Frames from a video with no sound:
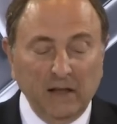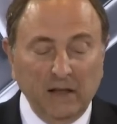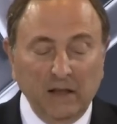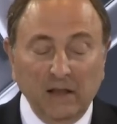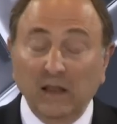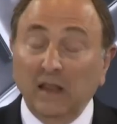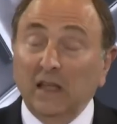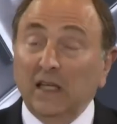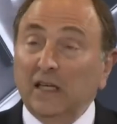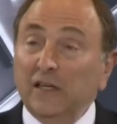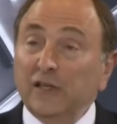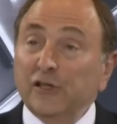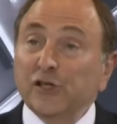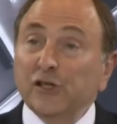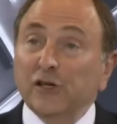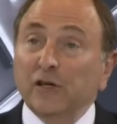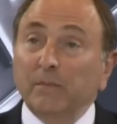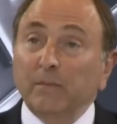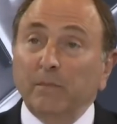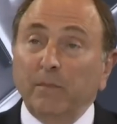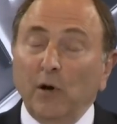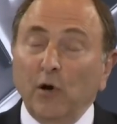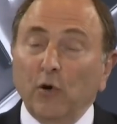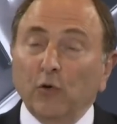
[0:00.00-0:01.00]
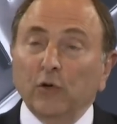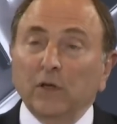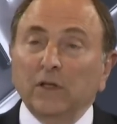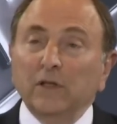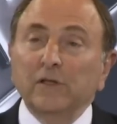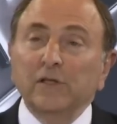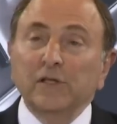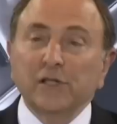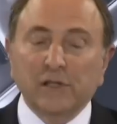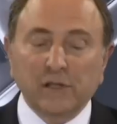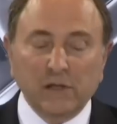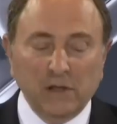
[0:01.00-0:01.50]
These
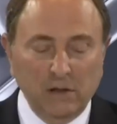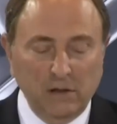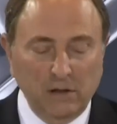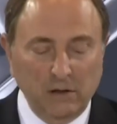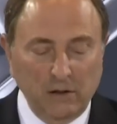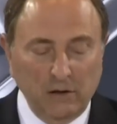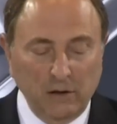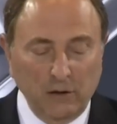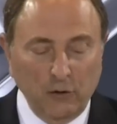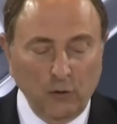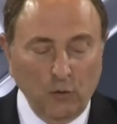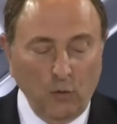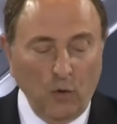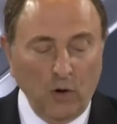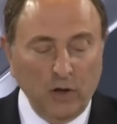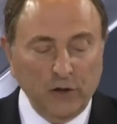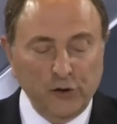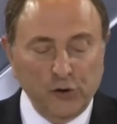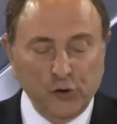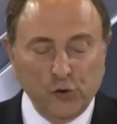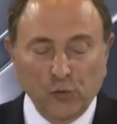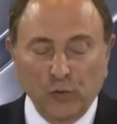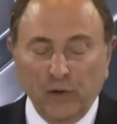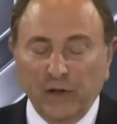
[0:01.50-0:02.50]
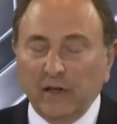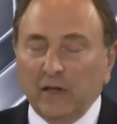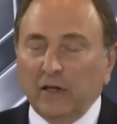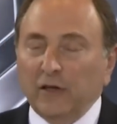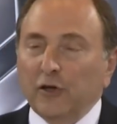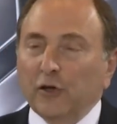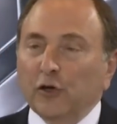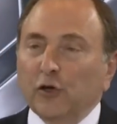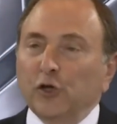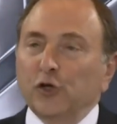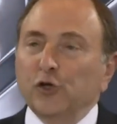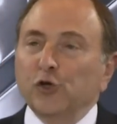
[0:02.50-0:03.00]
components, the ones
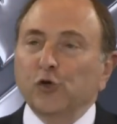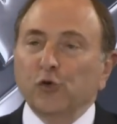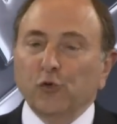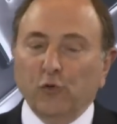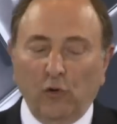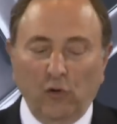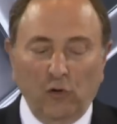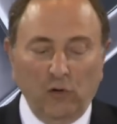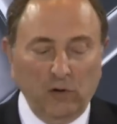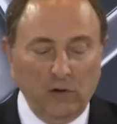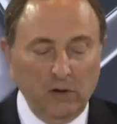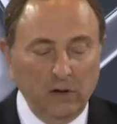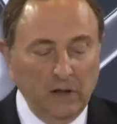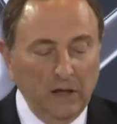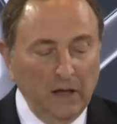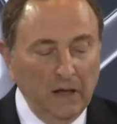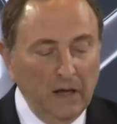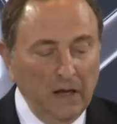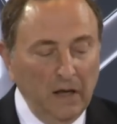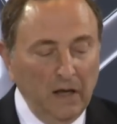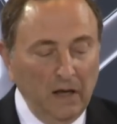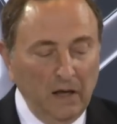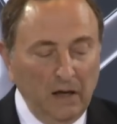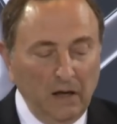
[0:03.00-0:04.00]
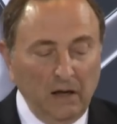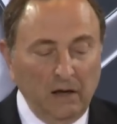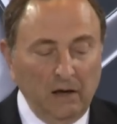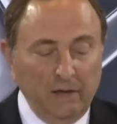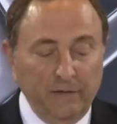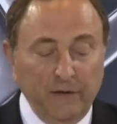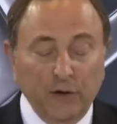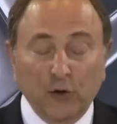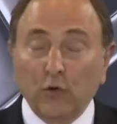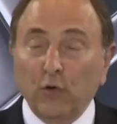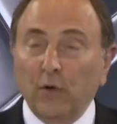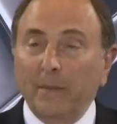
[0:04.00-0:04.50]
within the control
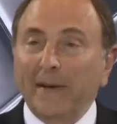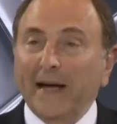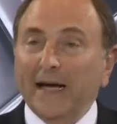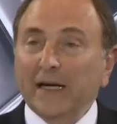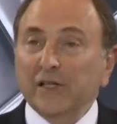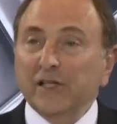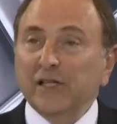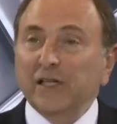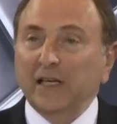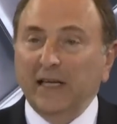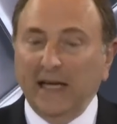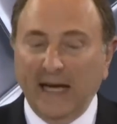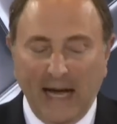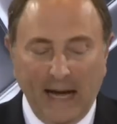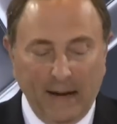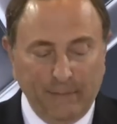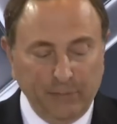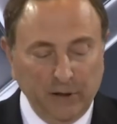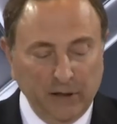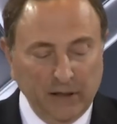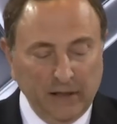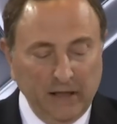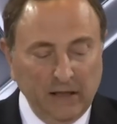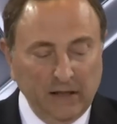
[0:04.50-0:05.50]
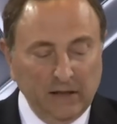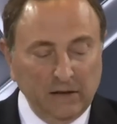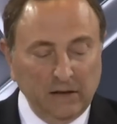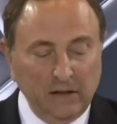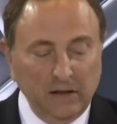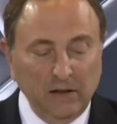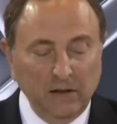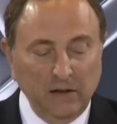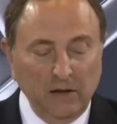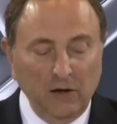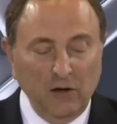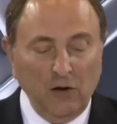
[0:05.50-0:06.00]
of the Quebec City
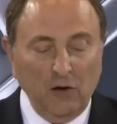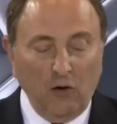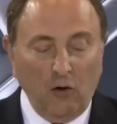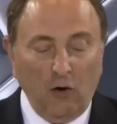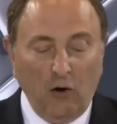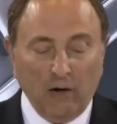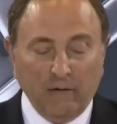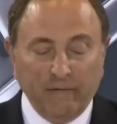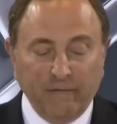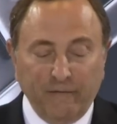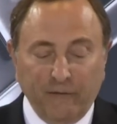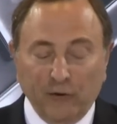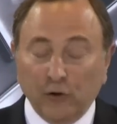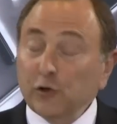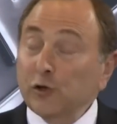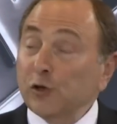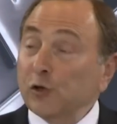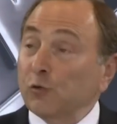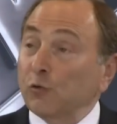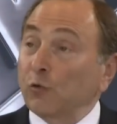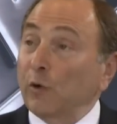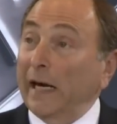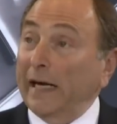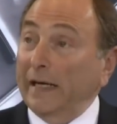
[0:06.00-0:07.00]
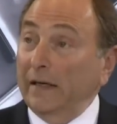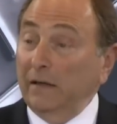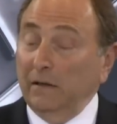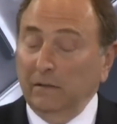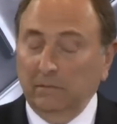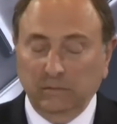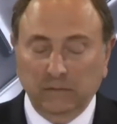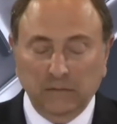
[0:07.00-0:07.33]
applicant, are first rate.